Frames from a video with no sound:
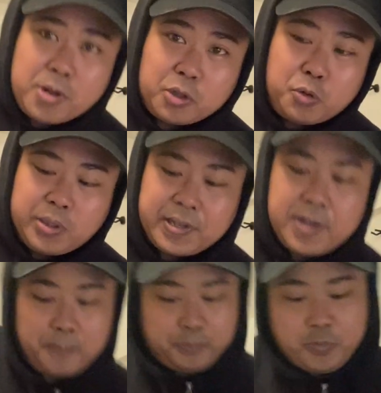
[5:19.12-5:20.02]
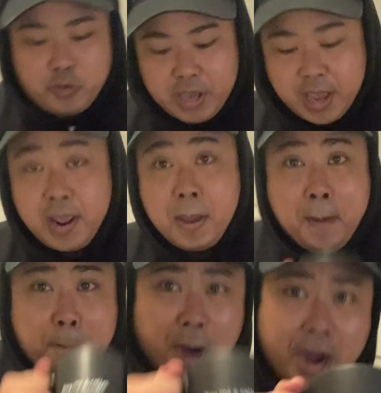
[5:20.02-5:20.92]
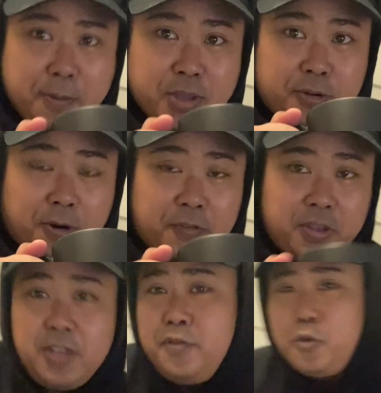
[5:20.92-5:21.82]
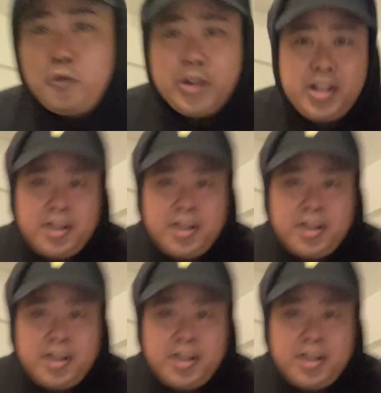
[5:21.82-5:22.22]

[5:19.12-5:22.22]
on Twitter, you can buy me coffee if you really